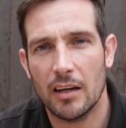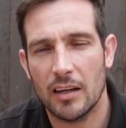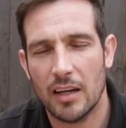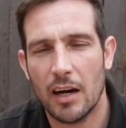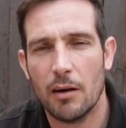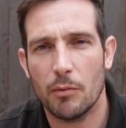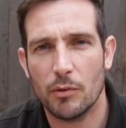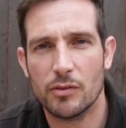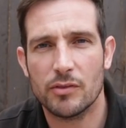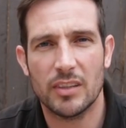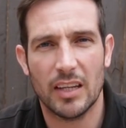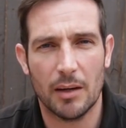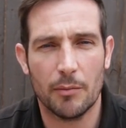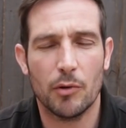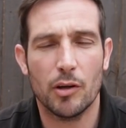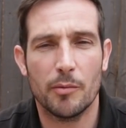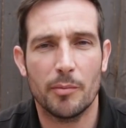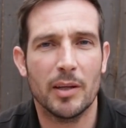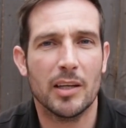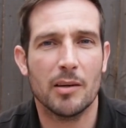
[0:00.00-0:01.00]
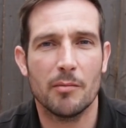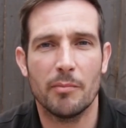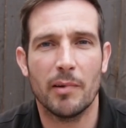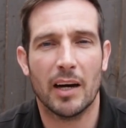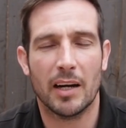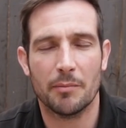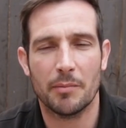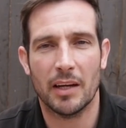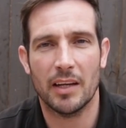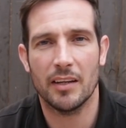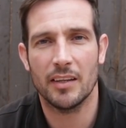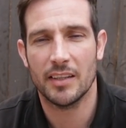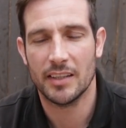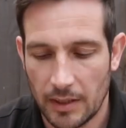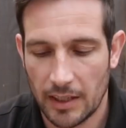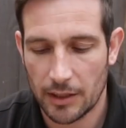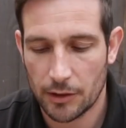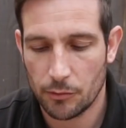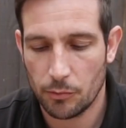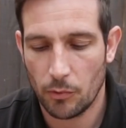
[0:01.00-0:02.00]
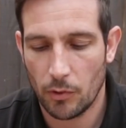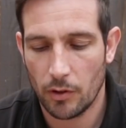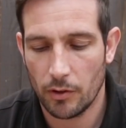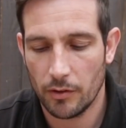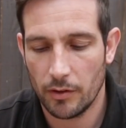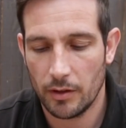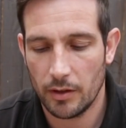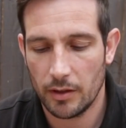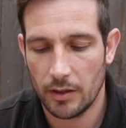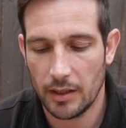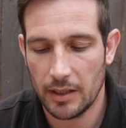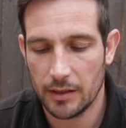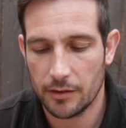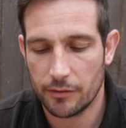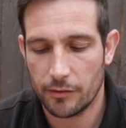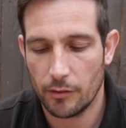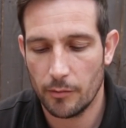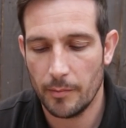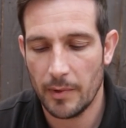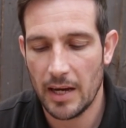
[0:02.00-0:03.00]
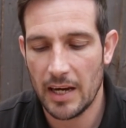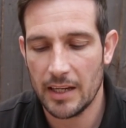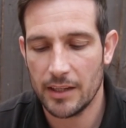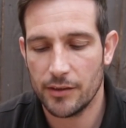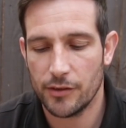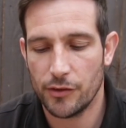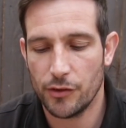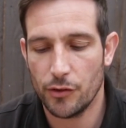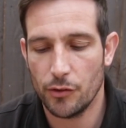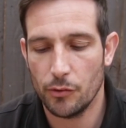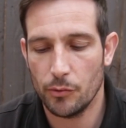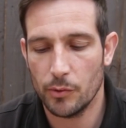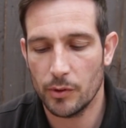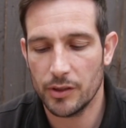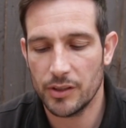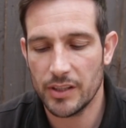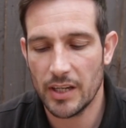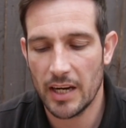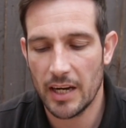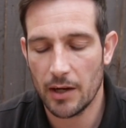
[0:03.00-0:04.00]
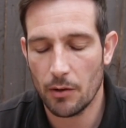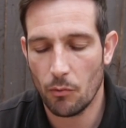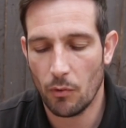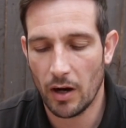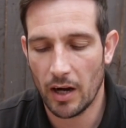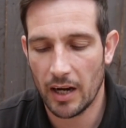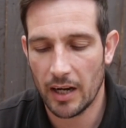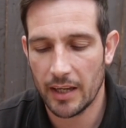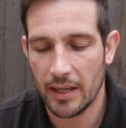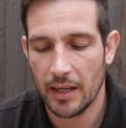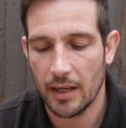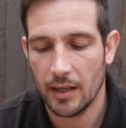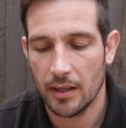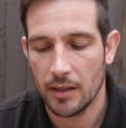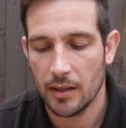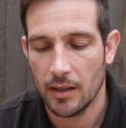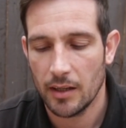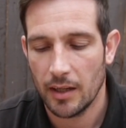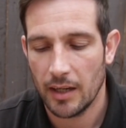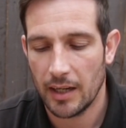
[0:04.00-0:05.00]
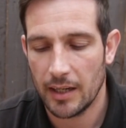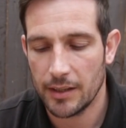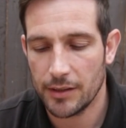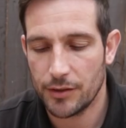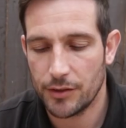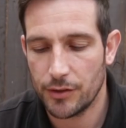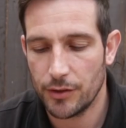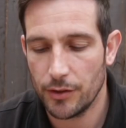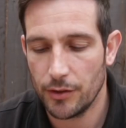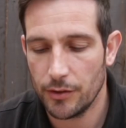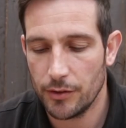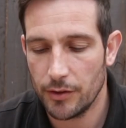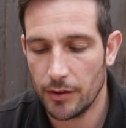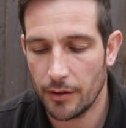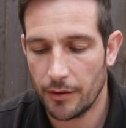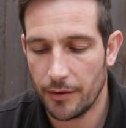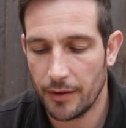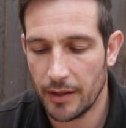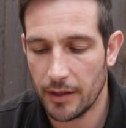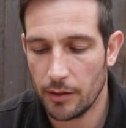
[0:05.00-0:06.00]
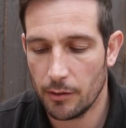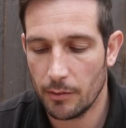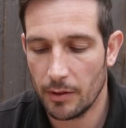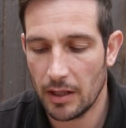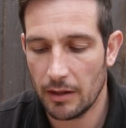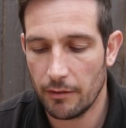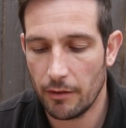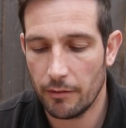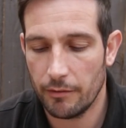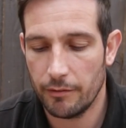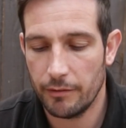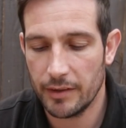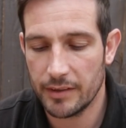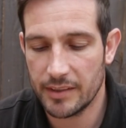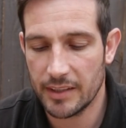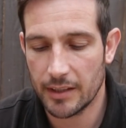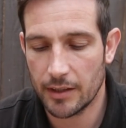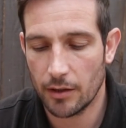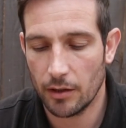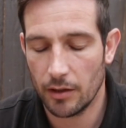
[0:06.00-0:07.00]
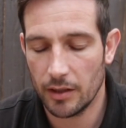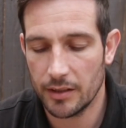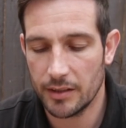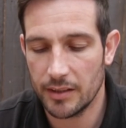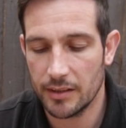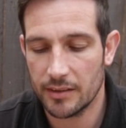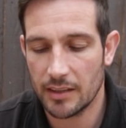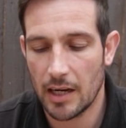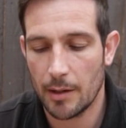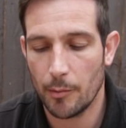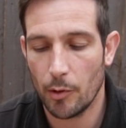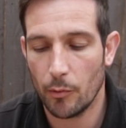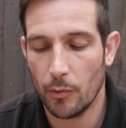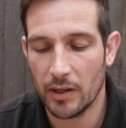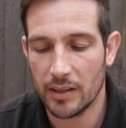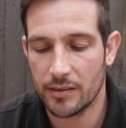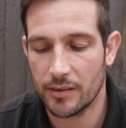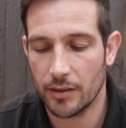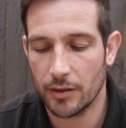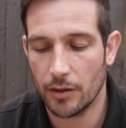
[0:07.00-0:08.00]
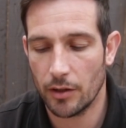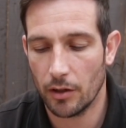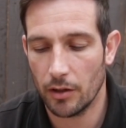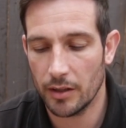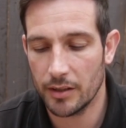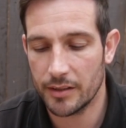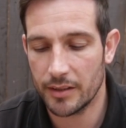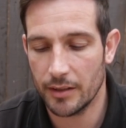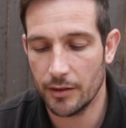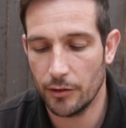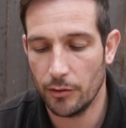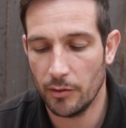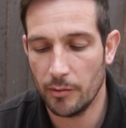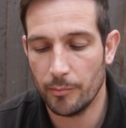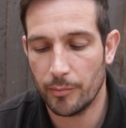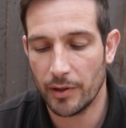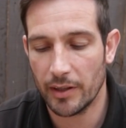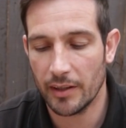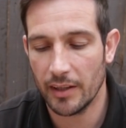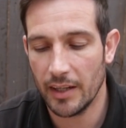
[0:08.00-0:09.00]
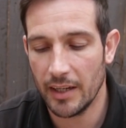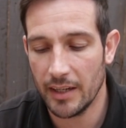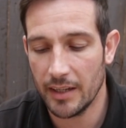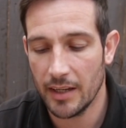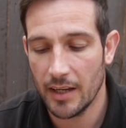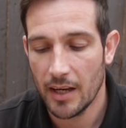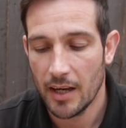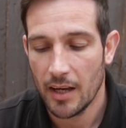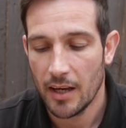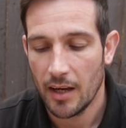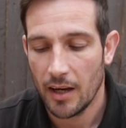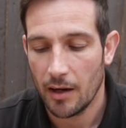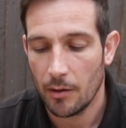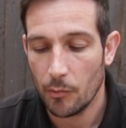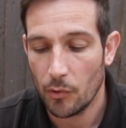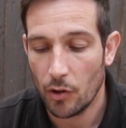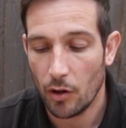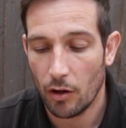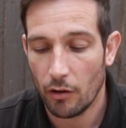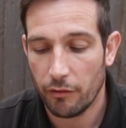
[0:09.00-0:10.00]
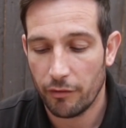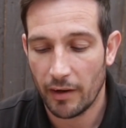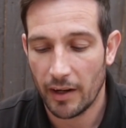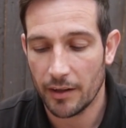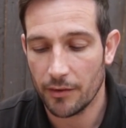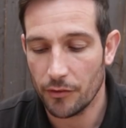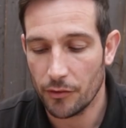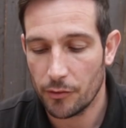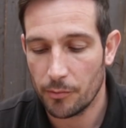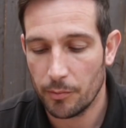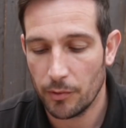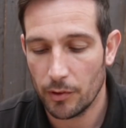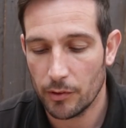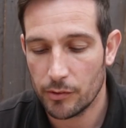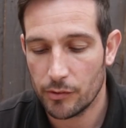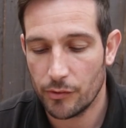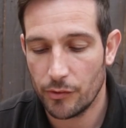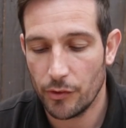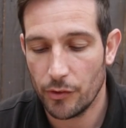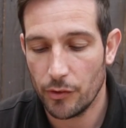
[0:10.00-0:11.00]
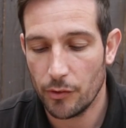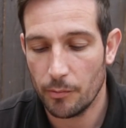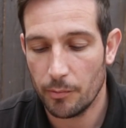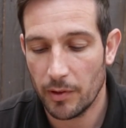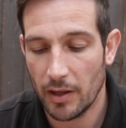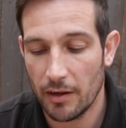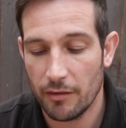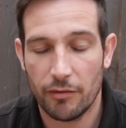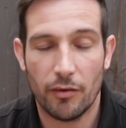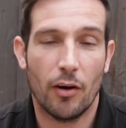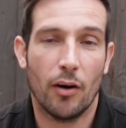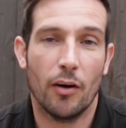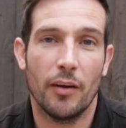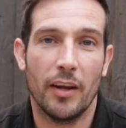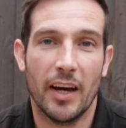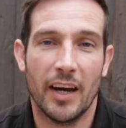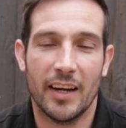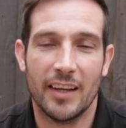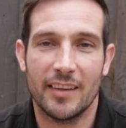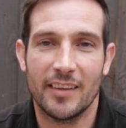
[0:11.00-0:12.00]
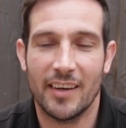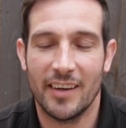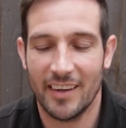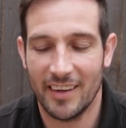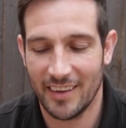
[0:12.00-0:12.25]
I would say I'm going to bring them back, Ben. Next one is from SUJY. "Hi Stu, do you think you will ever visit colleges? I'm at Western College and doing bricklaying, and we're all fans. Plus, do you play Fortnite?"